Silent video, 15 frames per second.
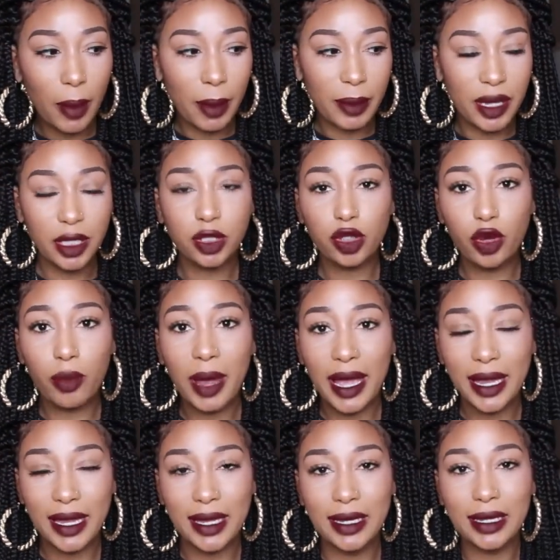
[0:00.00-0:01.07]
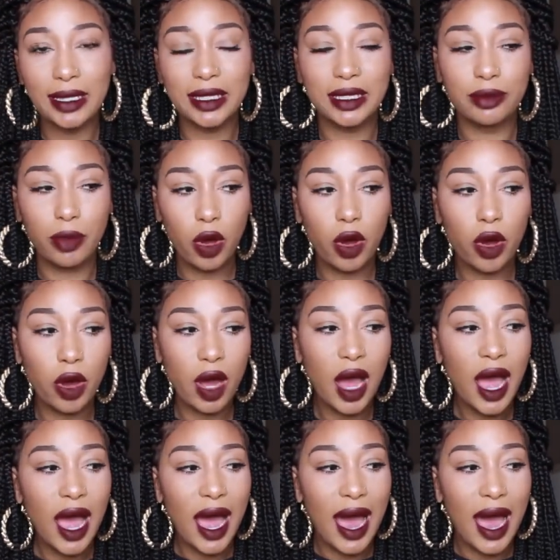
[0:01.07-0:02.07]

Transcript: But being so my head is small,